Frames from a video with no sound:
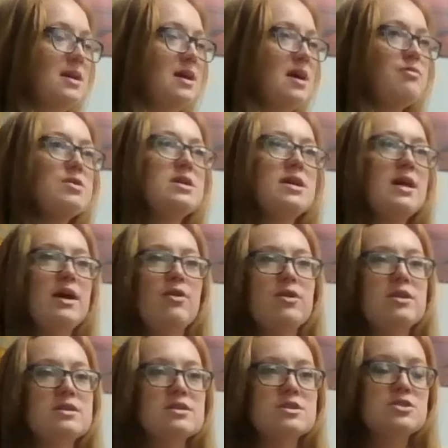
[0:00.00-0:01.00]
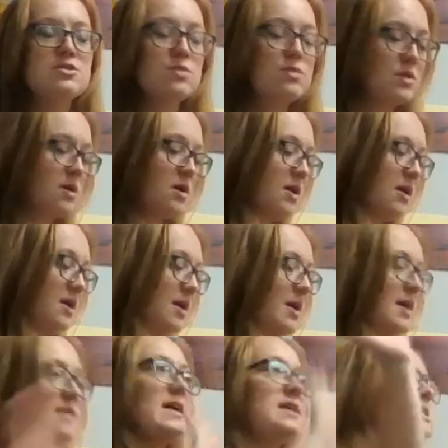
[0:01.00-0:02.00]
Every Karen in the store,
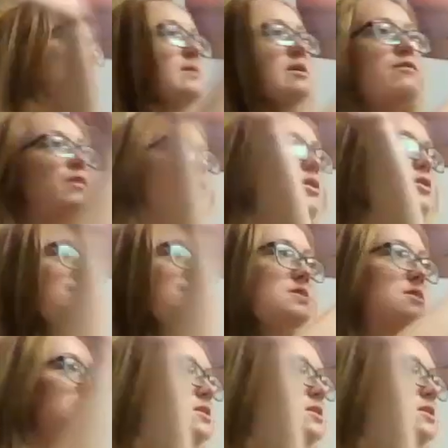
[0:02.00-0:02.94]
that's not my fault.